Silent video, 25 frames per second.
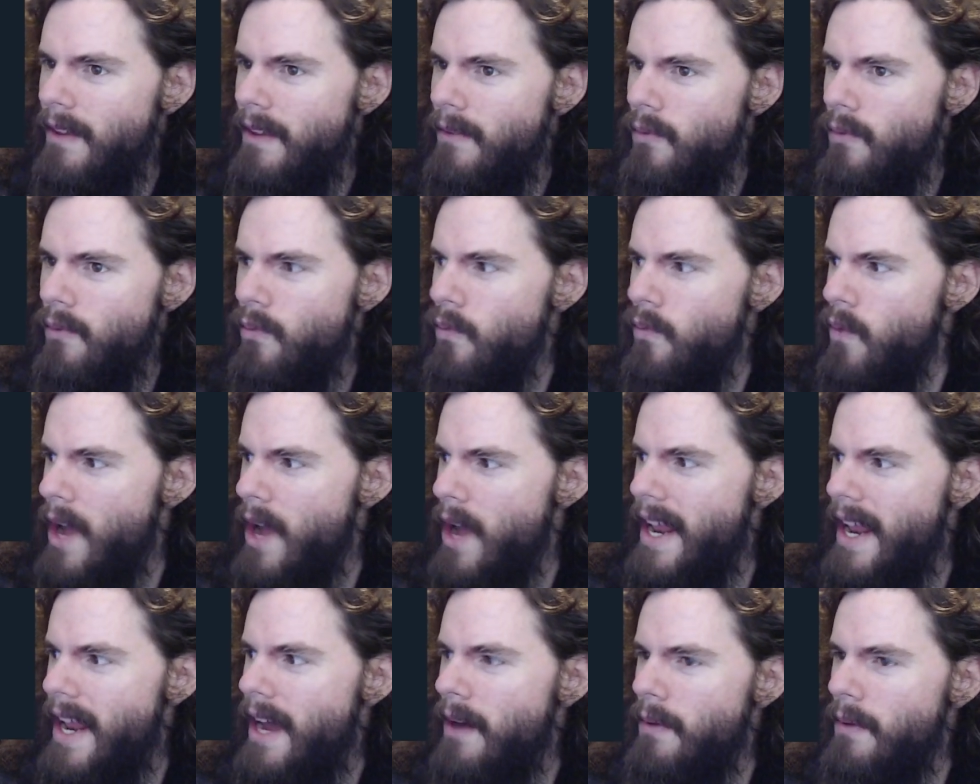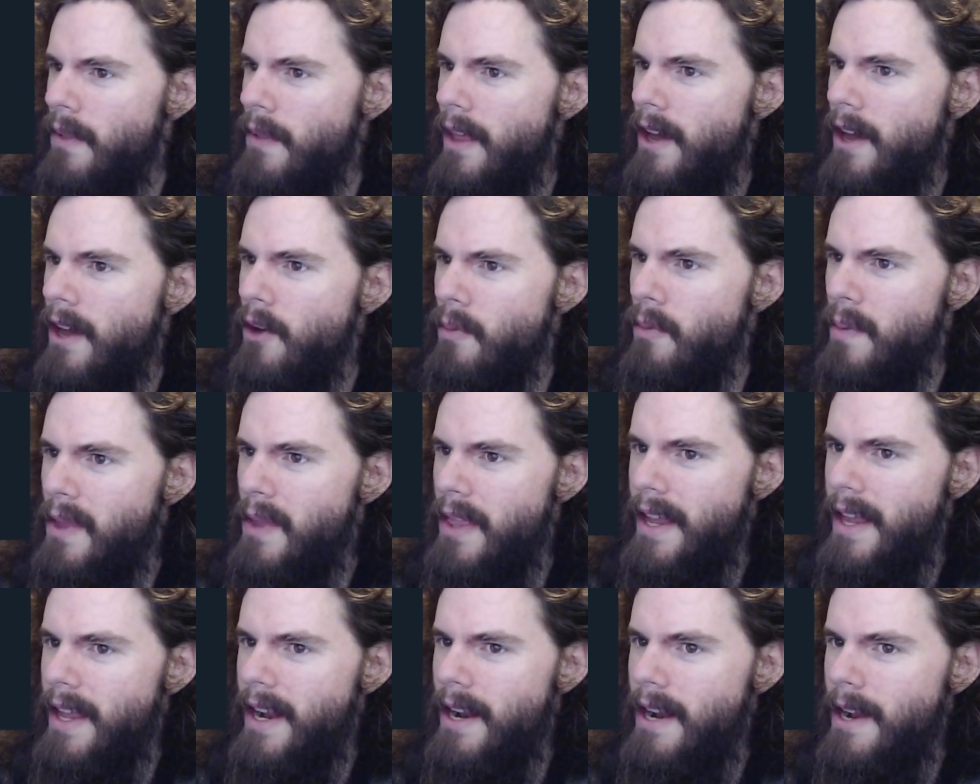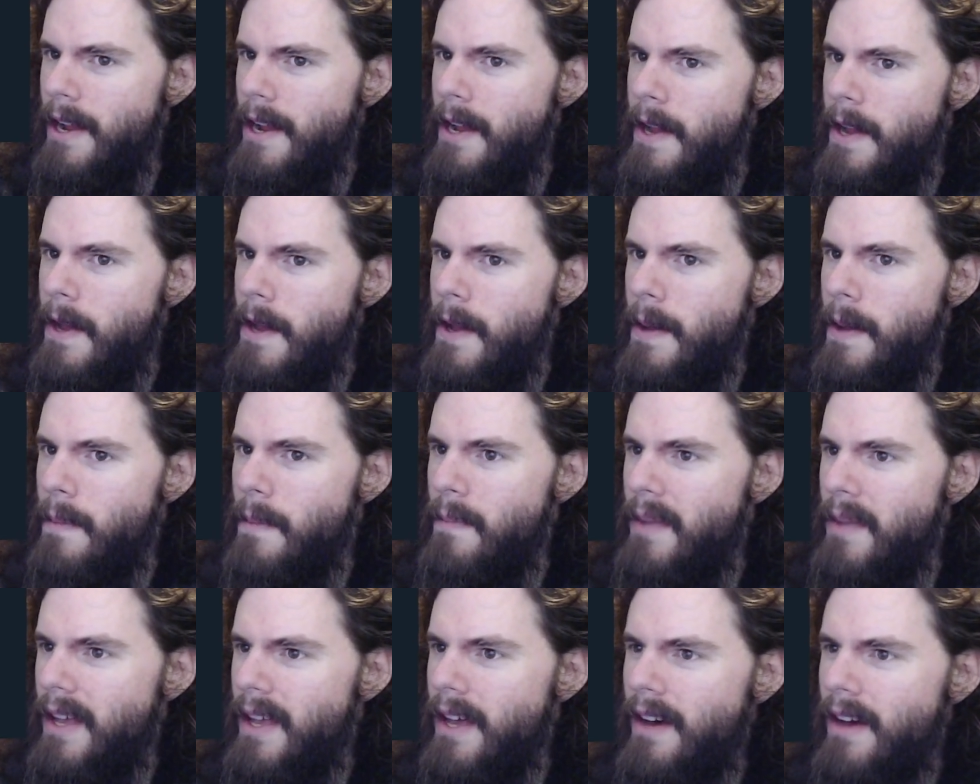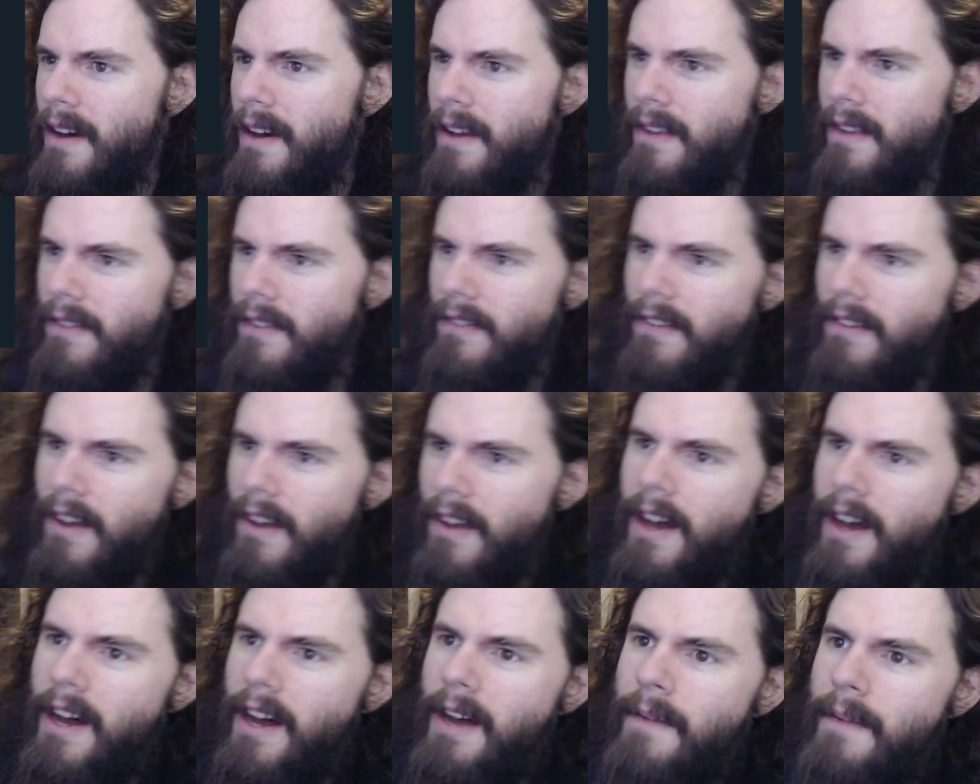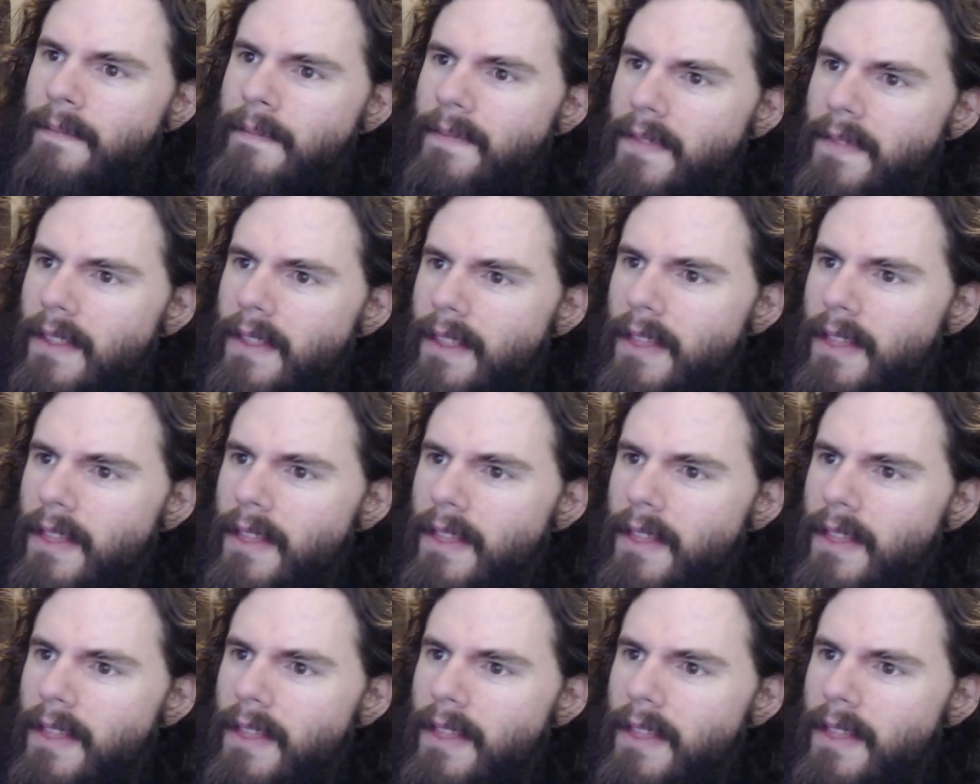right out in the open there because um,